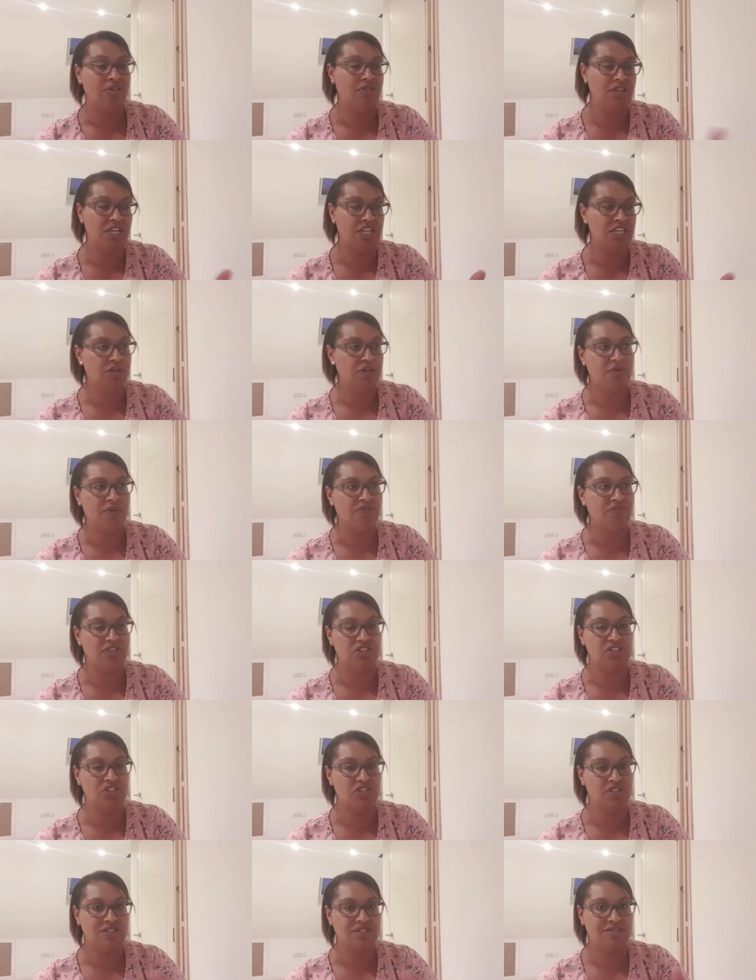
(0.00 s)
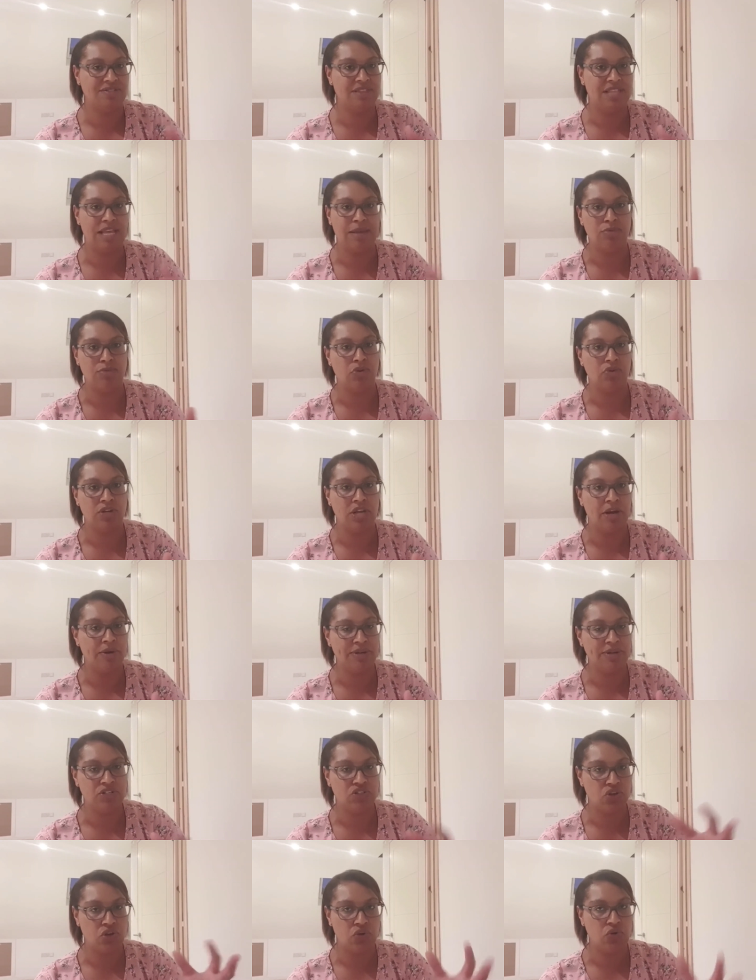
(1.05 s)
Don't know whether it's just them not knowing
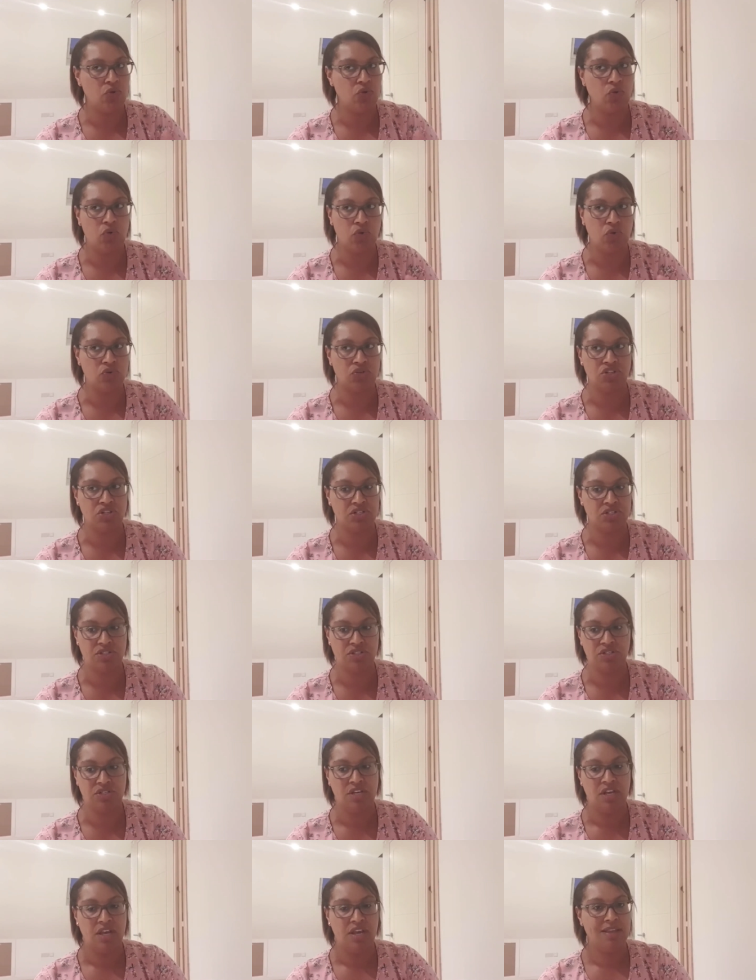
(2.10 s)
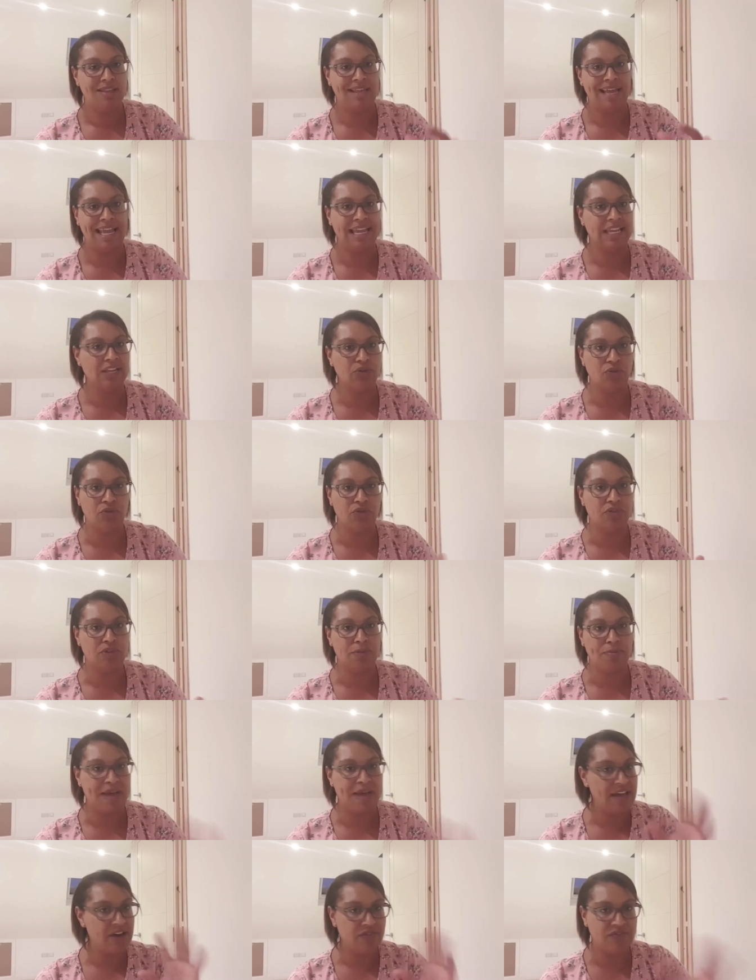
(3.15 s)
to or just angle of the
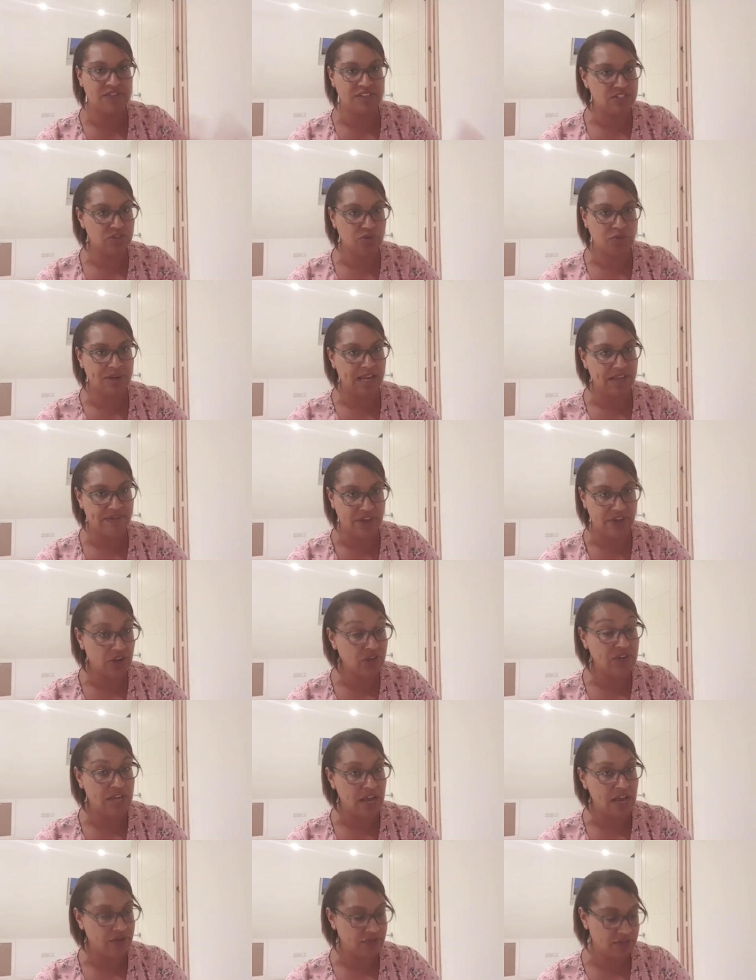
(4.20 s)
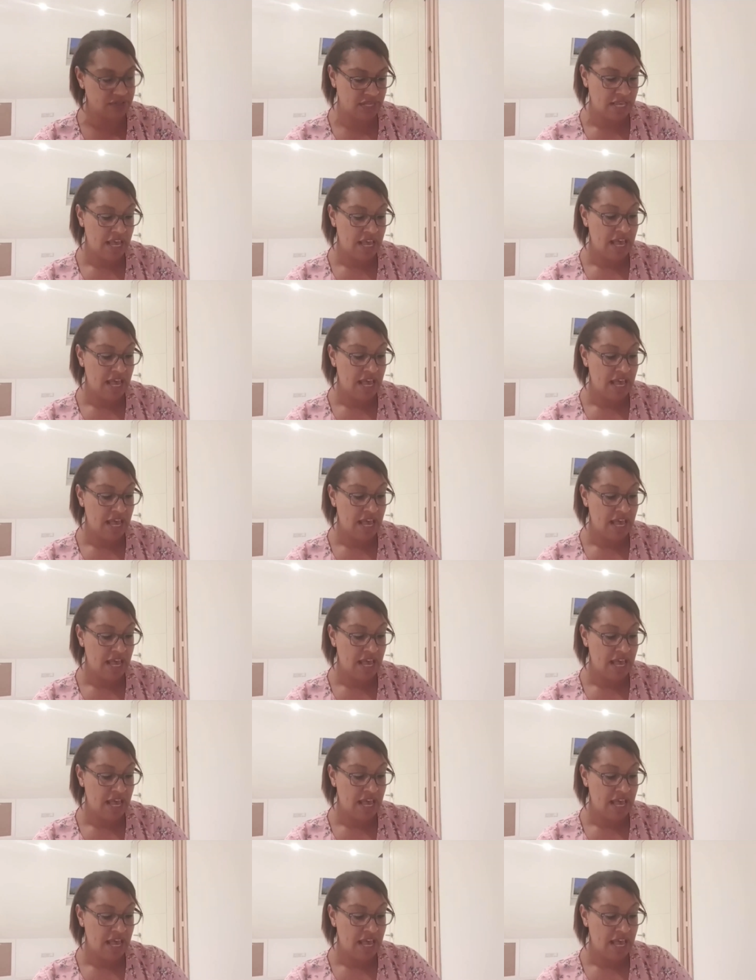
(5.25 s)
pelvis or whatever, who knows.